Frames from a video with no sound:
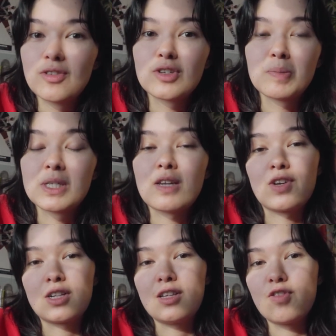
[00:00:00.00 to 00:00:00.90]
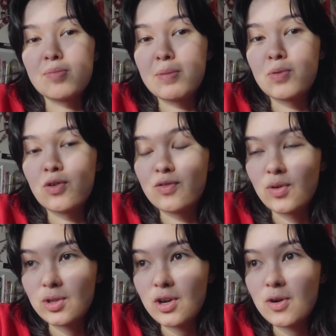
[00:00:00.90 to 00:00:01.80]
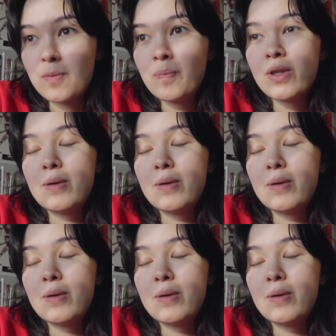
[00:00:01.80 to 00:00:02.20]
specifically for my portfolio,